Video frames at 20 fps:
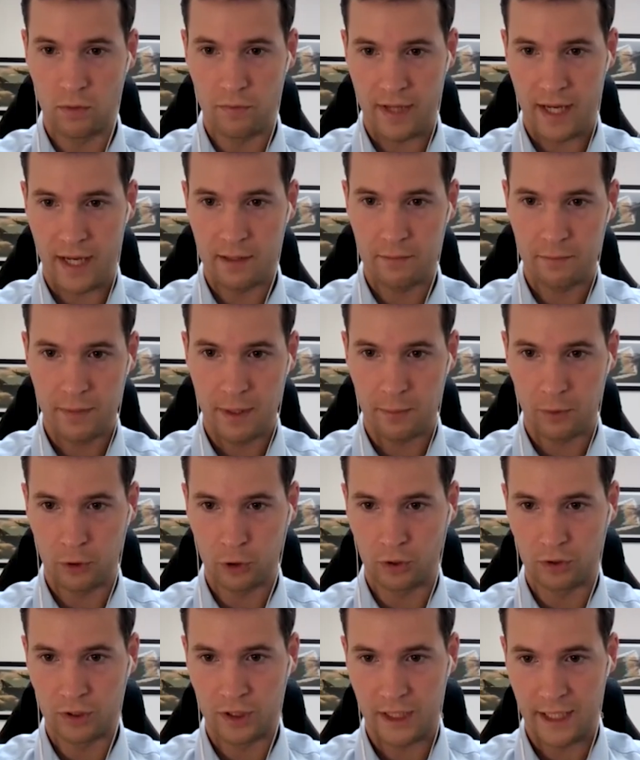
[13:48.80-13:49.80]
of that, people
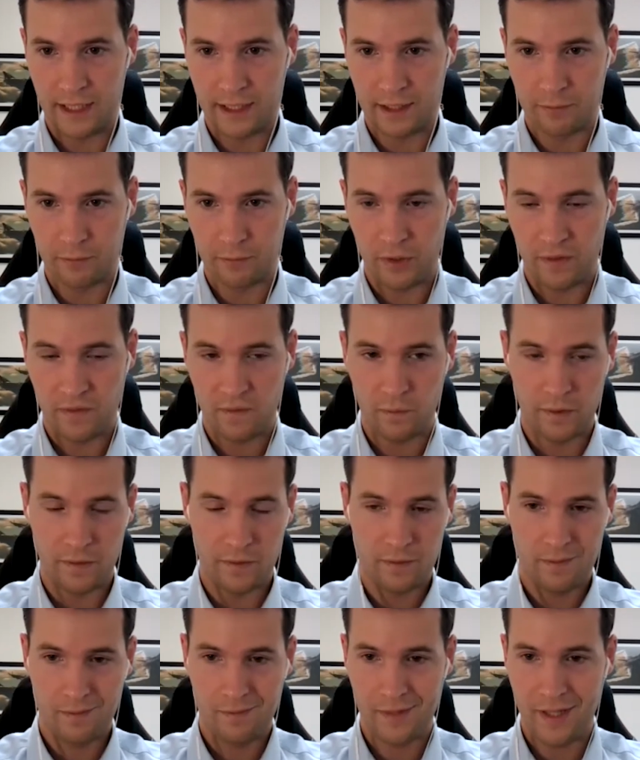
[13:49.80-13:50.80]
shooting at them with
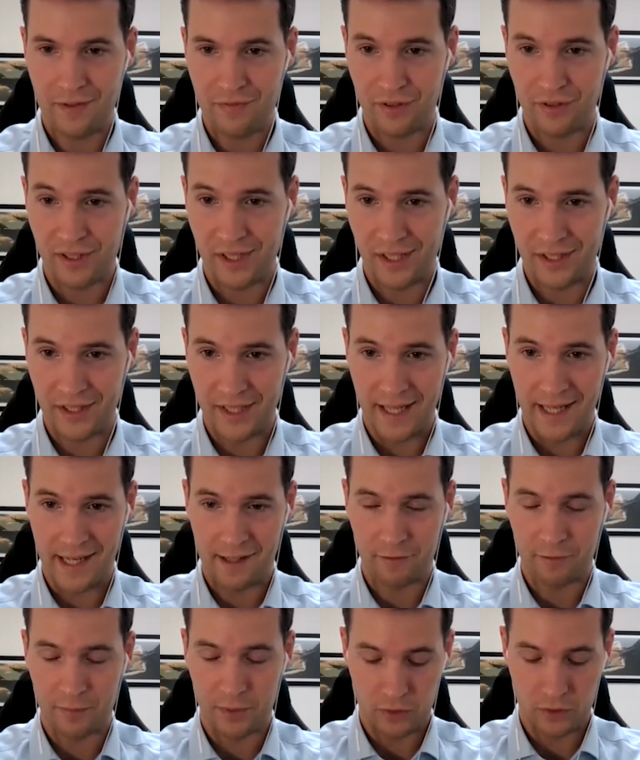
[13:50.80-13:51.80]
every gun they
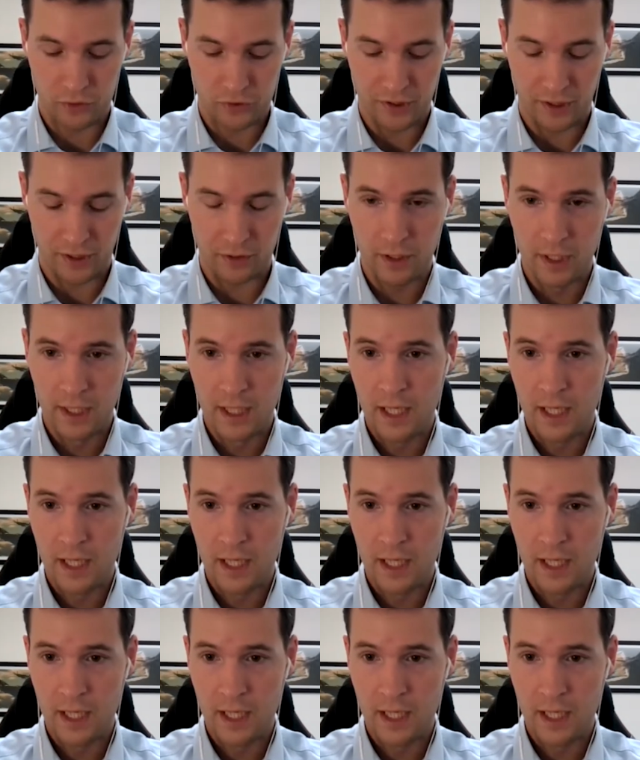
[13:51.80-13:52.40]
have, but also